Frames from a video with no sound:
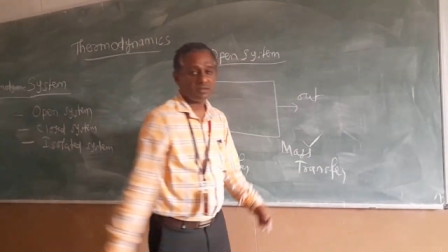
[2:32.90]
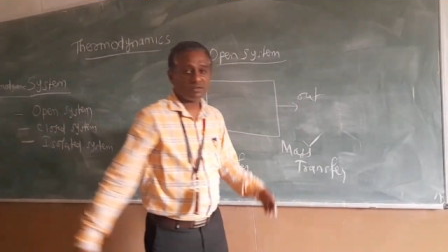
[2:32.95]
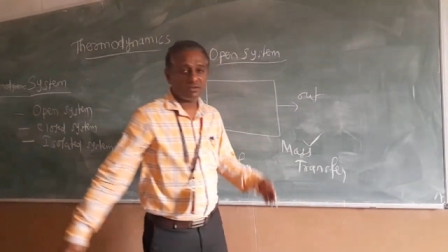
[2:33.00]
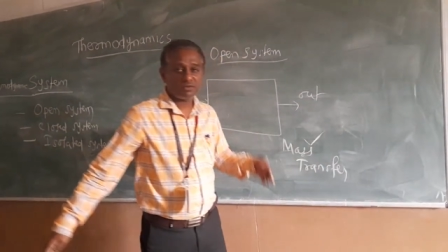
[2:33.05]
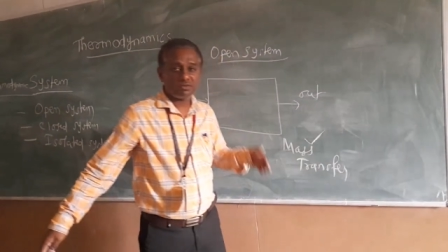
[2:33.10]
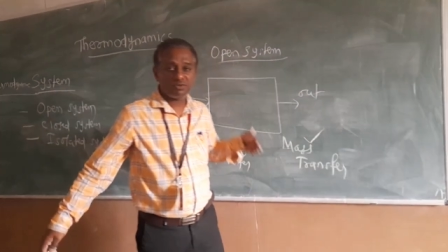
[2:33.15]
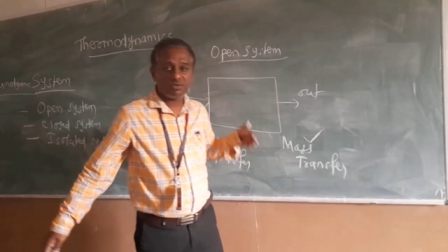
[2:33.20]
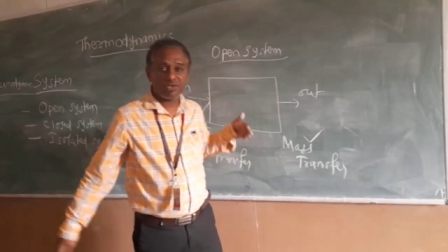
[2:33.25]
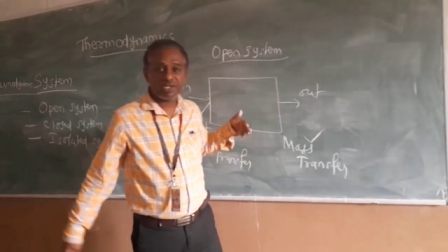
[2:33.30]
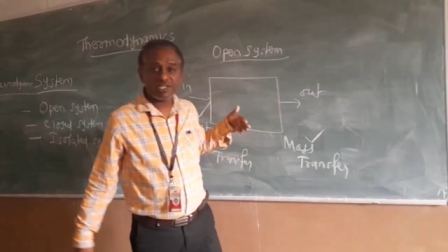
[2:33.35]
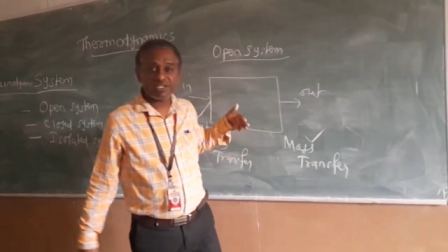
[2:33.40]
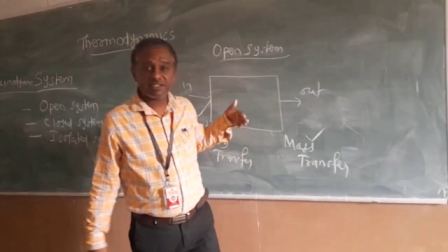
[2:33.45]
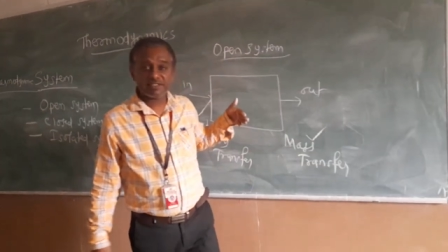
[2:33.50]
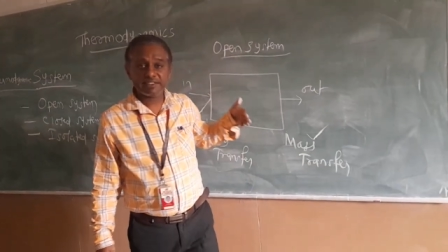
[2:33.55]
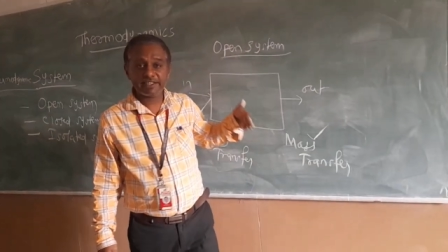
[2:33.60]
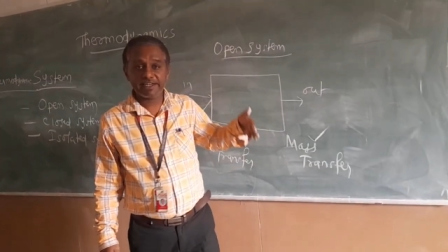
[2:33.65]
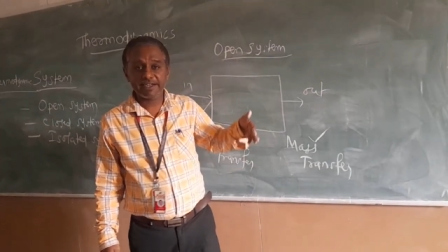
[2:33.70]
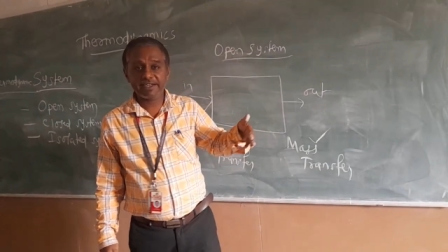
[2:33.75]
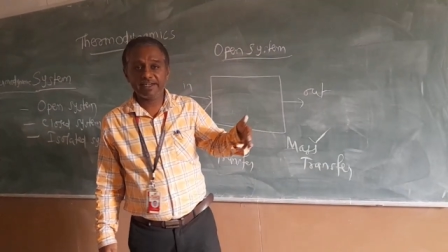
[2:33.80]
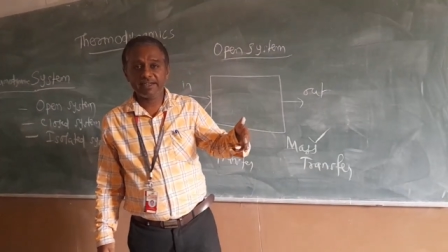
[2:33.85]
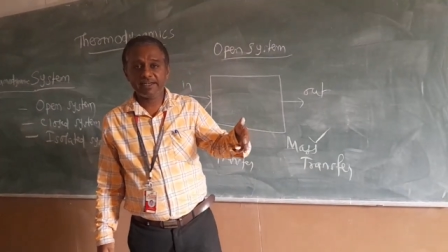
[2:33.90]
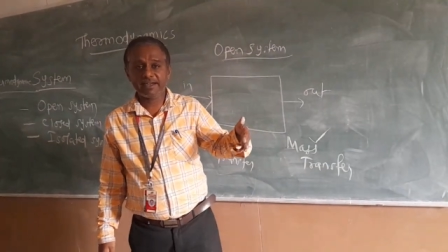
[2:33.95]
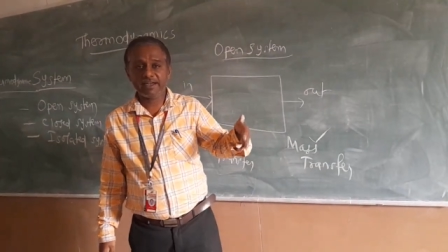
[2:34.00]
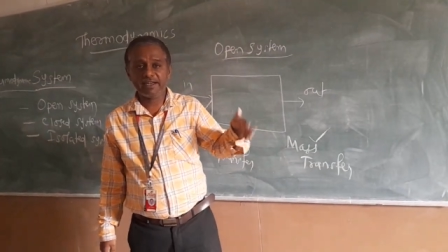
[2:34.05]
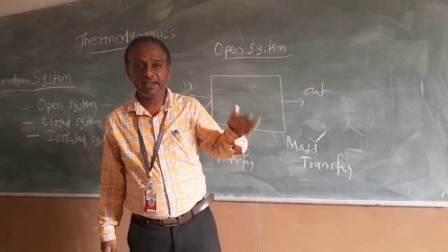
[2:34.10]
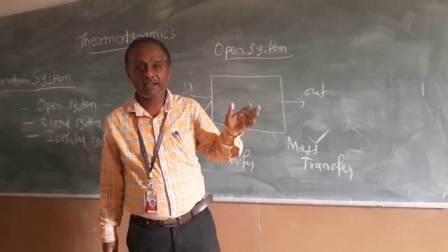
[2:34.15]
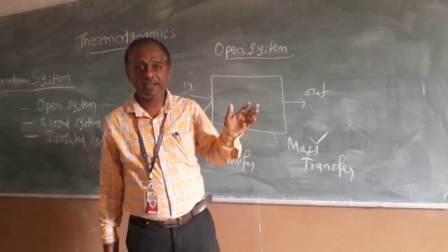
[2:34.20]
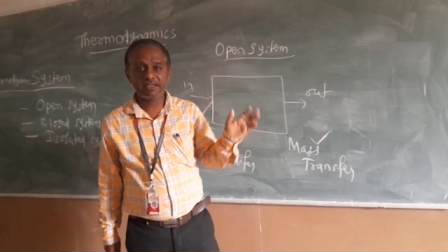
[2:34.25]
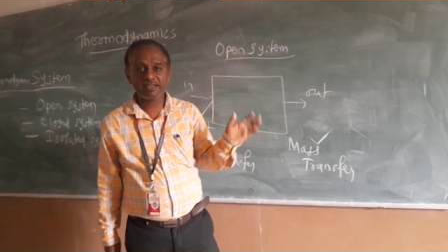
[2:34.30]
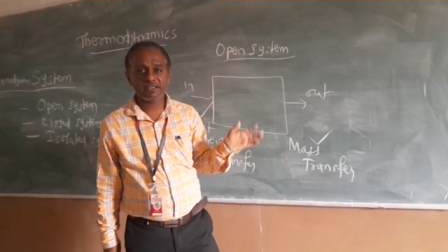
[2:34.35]
go inside
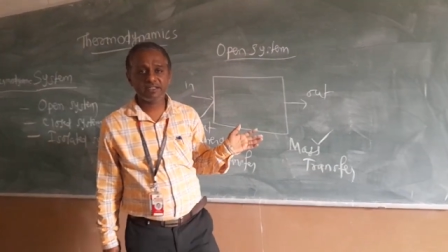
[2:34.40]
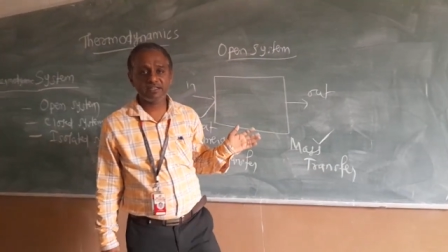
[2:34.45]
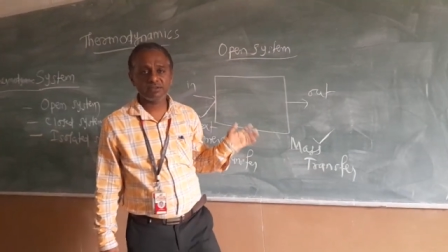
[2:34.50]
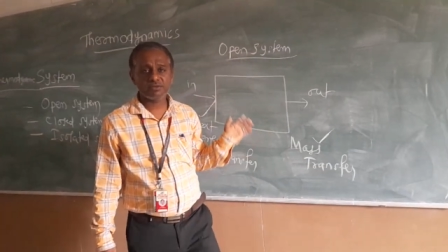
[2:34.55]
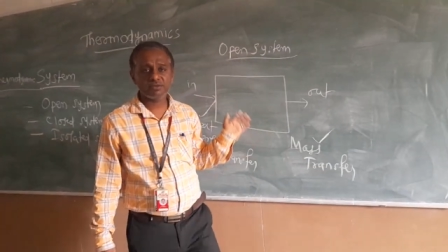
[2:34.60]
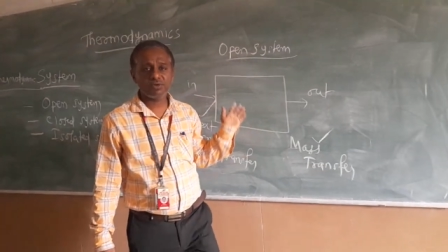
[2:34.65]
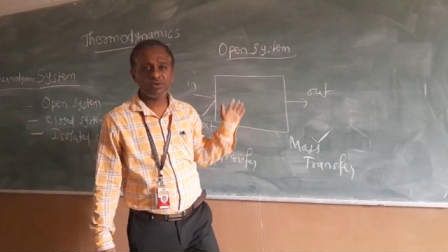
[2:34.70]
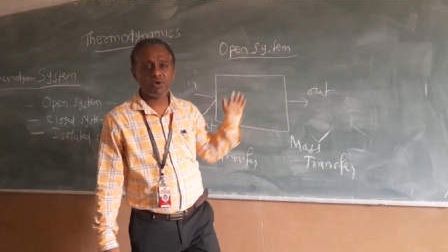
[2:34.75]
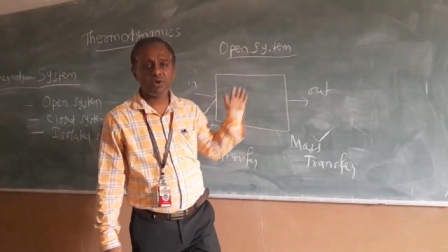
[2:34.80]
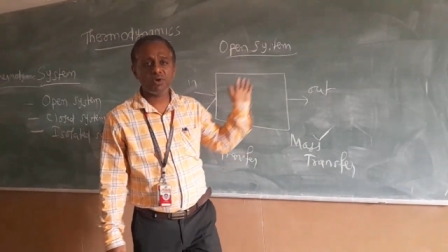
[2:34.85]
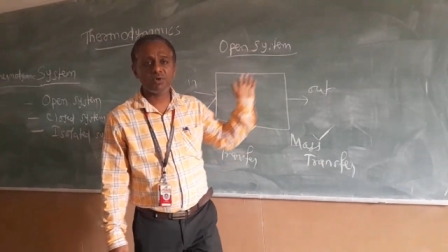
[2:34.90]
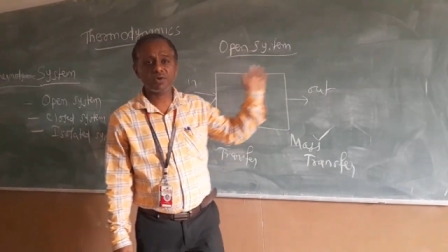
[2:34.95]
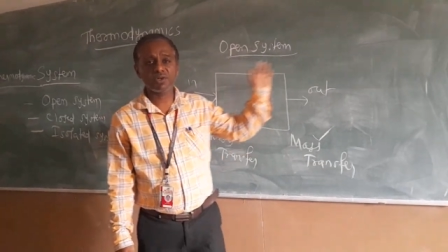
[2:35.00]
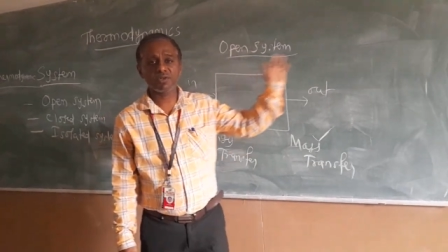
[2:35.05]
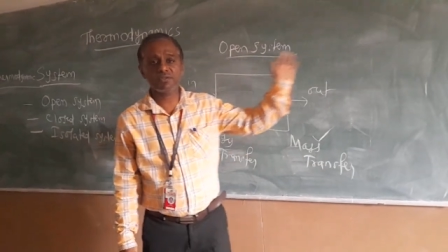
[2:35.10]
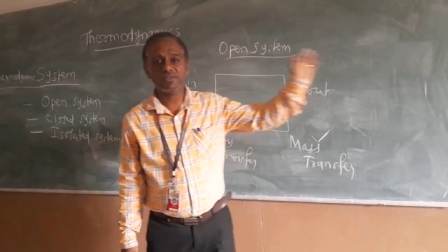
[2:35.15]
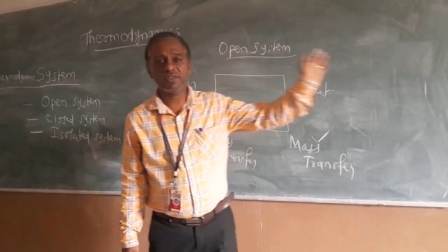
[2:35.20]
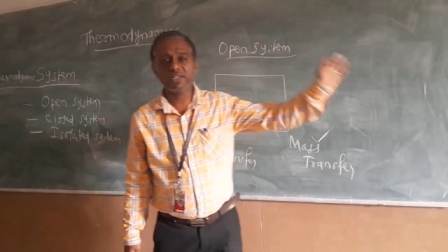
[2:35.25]
and go out of